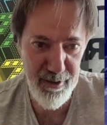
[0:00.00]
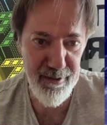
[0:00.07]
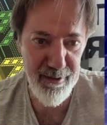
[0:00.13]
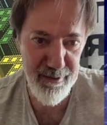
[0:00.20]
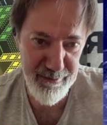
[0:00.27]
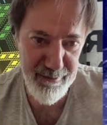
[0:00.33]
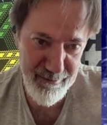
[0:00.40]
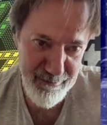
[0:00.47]

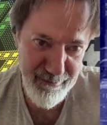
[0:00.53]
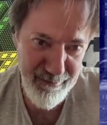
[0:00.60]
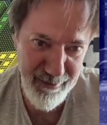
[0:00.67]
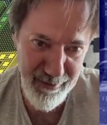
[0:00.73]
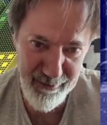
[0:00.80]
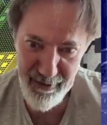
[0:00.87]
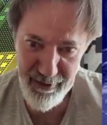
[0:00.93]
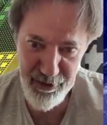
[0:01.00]
and
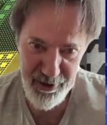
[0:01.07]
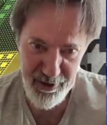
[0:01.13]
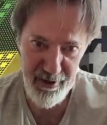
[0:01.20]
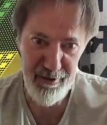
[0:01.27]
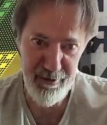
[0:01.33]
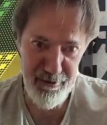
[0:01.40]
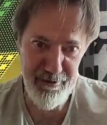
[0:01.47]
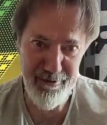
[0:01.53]
like I
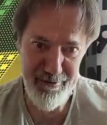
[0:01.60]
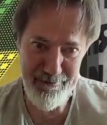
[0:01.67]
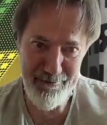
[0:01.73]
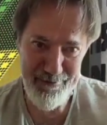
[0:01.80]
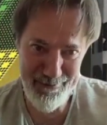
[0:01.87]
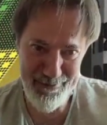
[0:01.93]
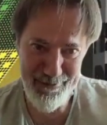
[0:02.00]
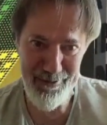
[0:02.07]
shared
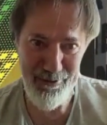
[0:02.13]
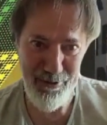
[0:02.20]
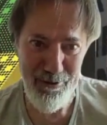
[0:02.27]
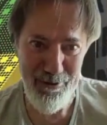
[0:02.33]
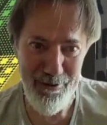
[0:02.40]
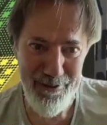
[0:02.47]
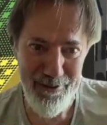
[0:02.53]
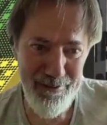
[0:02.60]

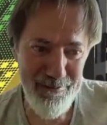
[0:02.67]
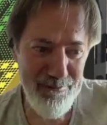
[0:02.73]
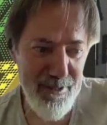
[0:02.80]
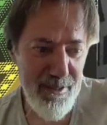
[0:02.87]
earlier,